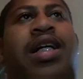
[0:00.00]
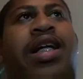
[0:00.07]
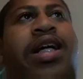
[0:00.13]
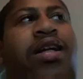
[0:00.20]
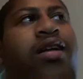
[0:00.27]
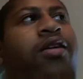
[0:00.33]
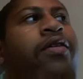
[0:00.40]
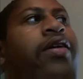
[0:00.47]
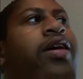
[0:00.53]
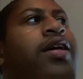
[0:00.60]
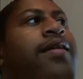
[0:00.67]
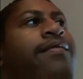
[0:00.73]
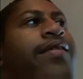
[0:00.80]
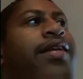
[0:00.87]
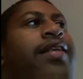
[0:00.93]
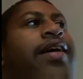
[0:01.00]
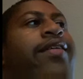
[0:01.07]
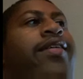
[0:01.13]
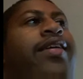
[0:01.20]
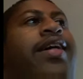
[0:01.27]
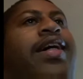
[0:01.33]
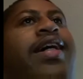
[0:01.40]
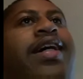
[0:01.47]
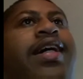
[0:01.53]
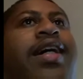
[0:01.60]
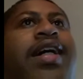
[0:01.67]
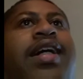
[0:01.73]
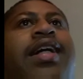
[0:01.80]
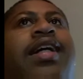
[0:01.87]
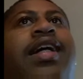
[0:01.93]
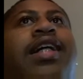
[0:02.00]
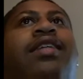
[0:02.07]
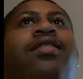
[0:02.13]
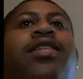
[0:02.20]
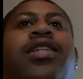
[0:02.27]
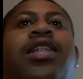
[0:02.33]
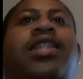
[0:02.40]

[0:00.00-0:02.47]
Then Loki come and save the day, and that was